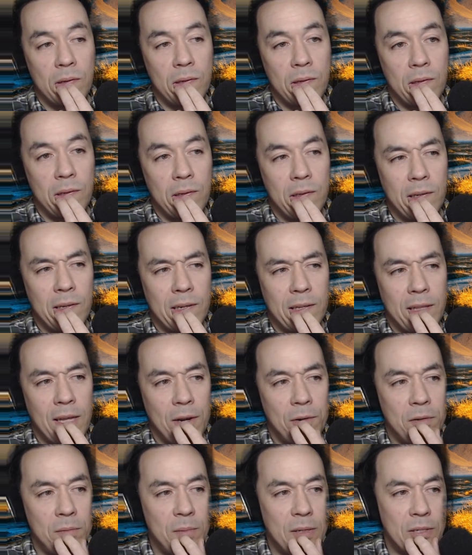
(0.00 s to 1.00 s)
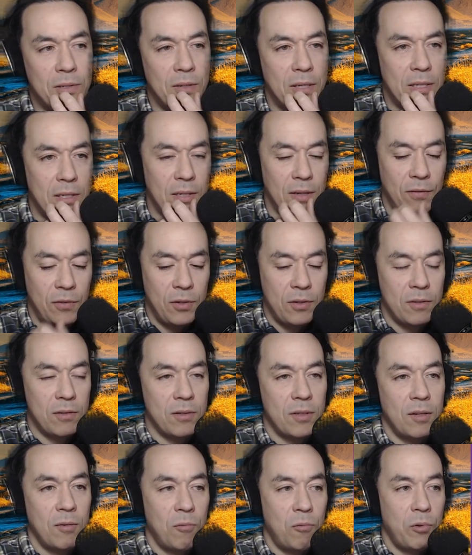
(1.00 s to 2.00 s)
Yeah, that would be strange. If you just
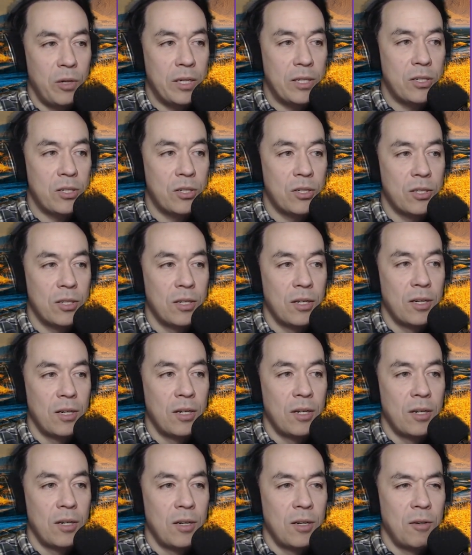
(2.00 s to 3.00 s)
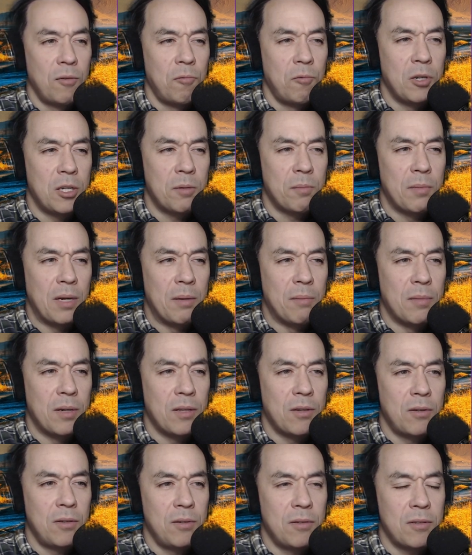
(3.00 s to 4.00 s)
said which my
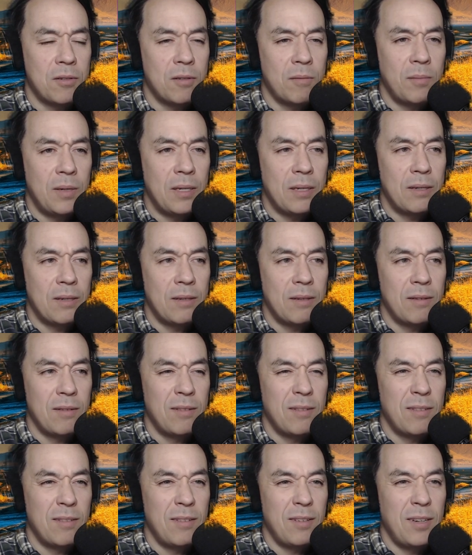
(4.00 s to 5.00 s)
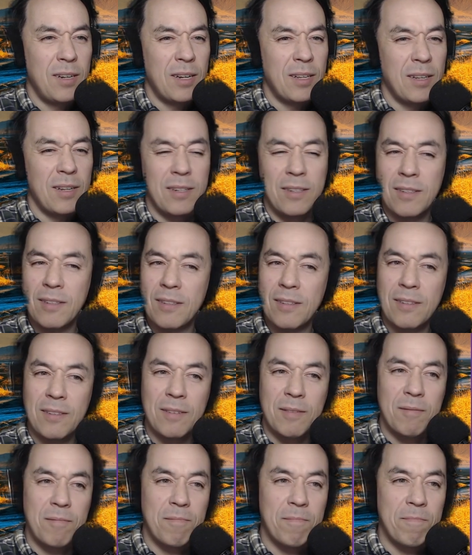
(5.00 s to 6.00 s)
mother used to make it, yeah,
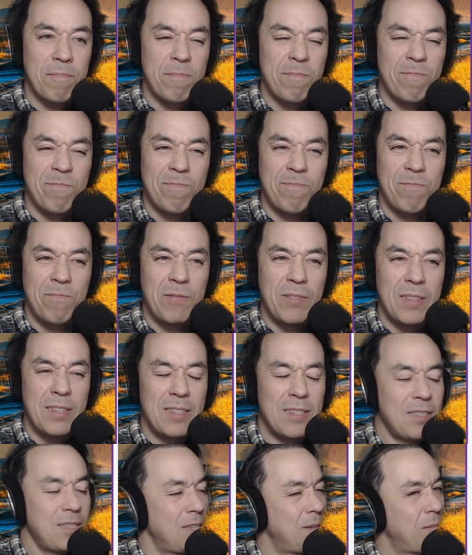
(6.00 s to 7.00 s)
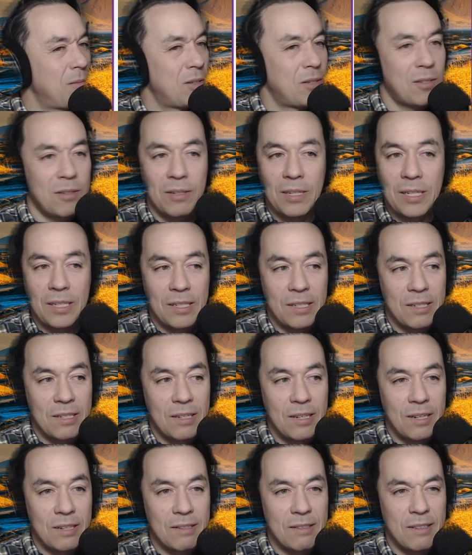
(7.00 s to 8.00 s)
that's seems strange.
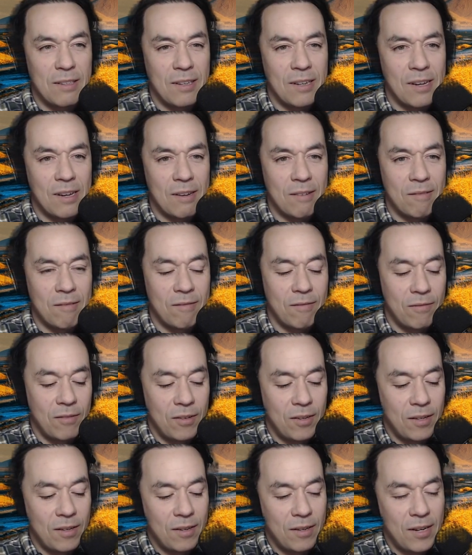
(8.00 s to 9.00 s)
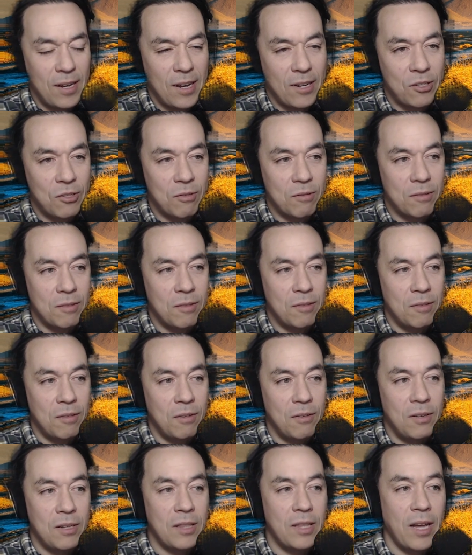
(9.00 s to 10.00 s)
Not natural.
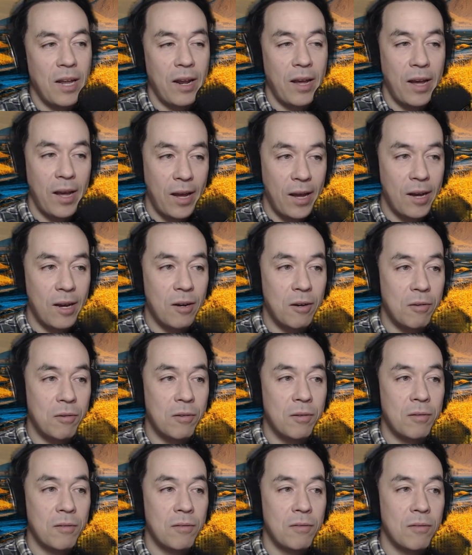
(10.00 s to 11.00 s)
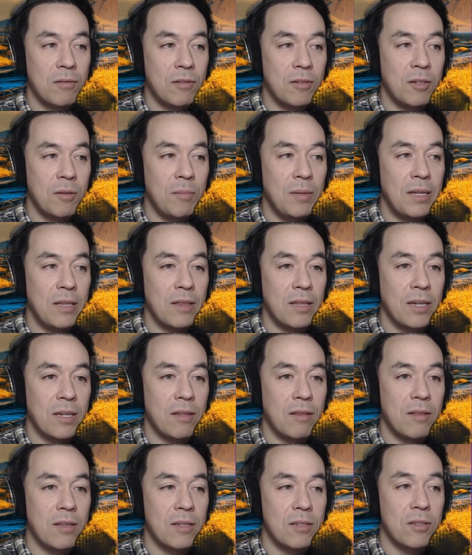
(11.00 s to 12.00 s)
You need that how to mean
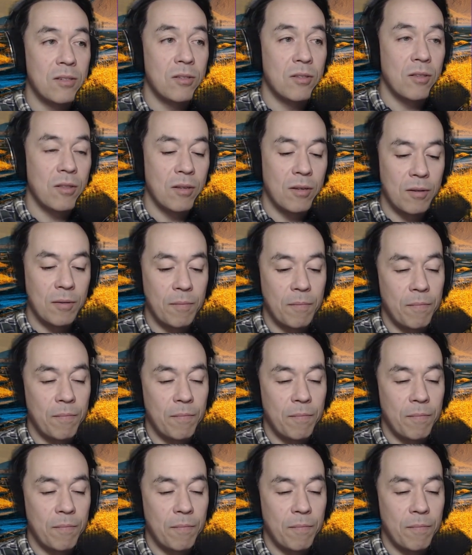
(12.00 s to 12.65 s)
that this is the